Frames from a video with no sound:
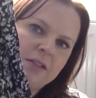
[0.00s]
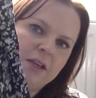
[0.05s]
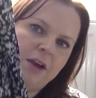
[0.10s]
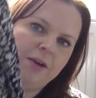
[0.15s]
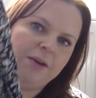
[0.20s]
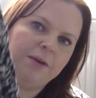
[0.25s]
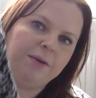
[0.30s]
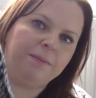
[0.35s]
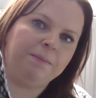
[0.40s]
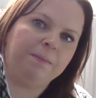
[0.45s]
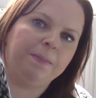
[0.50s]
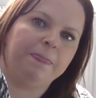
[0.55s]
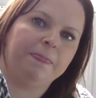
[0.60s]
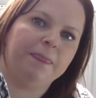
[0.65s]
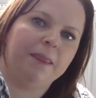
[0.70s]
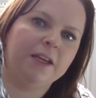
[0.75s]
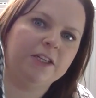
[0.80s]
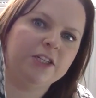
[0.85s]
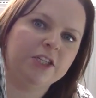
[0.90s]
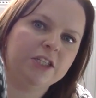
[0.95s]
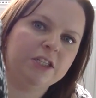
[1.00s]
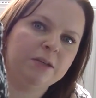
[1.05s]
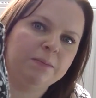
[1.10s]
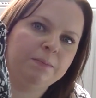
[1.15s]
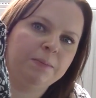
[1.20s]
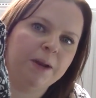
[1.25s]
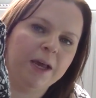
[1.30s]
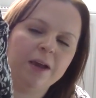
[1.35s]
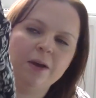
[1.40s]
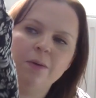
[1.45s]
So they're just
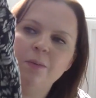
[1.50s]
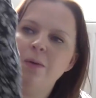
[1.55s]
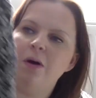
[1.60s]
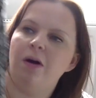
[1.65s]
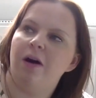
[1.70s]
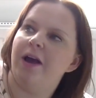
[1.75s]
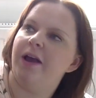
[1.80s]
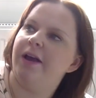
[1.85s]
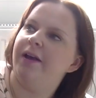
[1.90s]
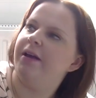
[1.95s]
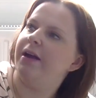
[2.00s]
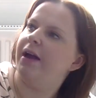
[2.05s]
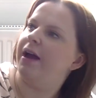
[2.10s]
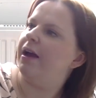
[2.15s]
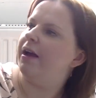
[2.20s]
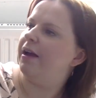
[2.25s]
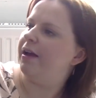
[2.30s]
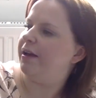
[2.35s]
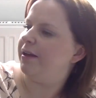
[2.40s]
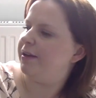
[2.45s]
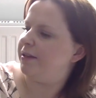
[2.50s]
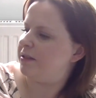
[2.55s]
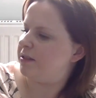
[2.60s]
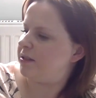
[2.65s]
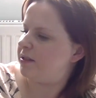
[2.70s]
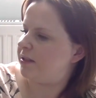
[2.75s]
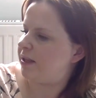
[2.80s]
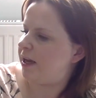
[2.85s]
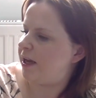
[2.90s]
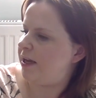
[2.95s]
black and white
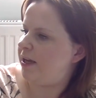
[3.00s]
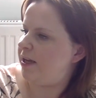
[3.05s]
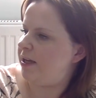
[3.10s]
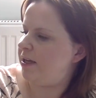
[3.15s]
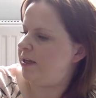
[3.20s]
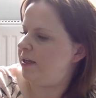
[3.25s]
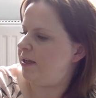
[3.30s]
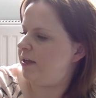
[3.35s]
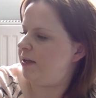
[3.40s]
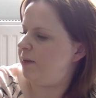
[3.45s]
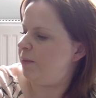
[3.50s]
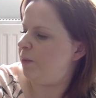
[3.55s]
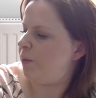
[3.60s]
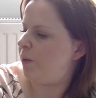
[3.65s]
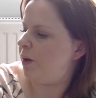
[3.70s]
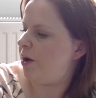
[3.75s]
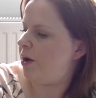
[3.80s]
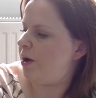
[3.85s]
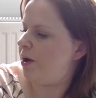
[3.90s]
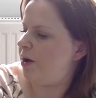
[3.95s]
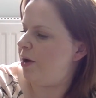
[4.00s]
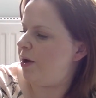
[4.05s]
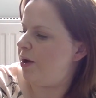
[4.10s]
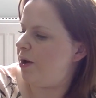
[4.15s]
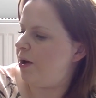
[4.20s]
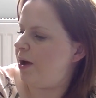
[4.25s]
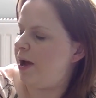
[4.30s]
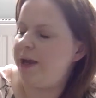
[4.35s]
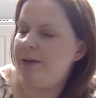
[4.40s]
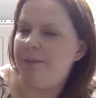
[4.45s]
and they
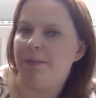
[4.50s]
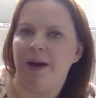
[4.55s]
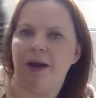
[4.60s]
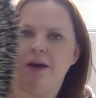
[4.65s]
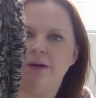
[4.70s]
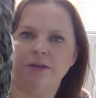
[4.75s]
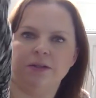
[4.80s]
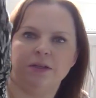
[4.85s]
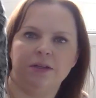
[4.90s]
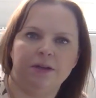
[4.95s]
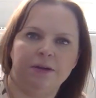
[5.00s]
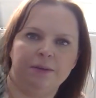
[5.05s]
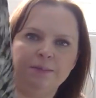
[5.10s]
were £8,